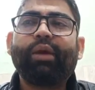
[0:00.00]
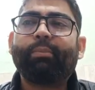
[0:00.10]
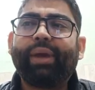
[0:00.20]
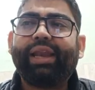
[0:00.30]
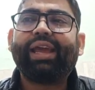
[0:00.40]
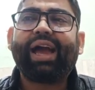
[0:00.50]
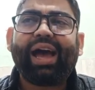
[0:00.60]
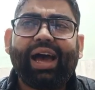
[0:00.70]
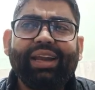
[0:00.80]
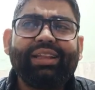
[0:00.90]
Bailey,
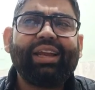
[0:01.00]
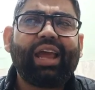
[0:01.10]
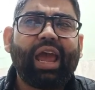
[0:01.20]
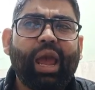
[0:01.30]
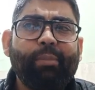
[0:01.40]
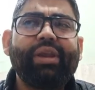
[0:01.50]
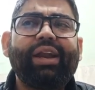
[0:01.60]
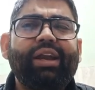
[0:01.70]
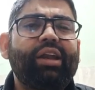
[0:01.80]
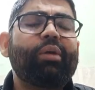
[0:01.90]
another
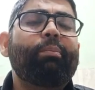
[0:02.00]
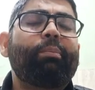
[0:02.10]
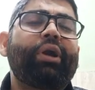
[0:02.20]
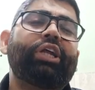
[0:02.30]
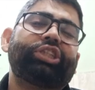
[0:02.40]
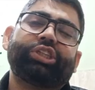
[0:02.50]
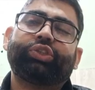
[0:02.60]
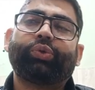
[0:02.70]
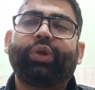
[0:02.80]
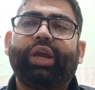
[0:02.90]
eminent British
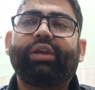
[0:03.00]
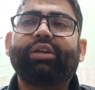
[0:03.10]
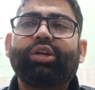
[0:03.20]
historian.